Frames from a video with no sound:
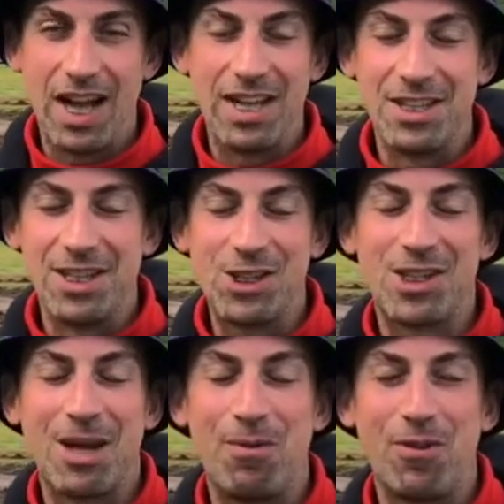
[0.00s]
Delicious
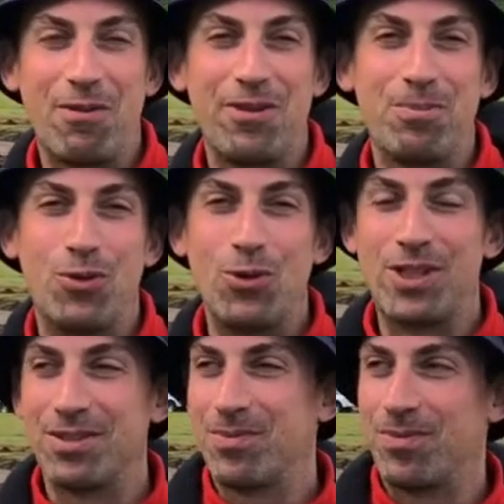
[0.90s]
cup of coffee brewed
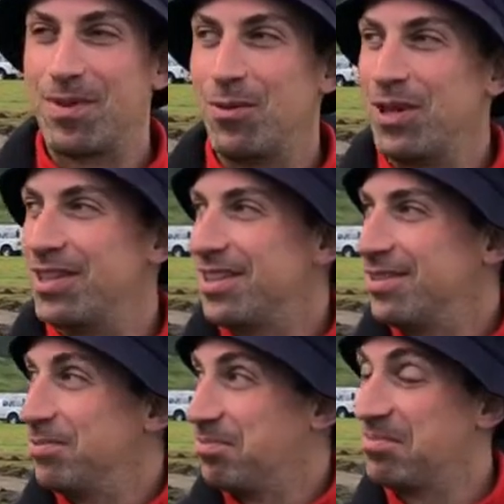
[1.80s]
with,
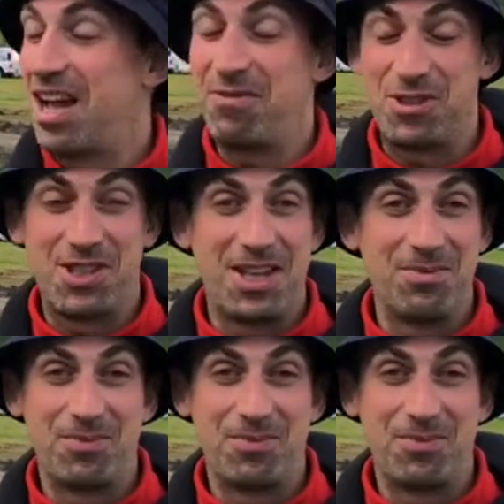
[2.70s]
I have to say,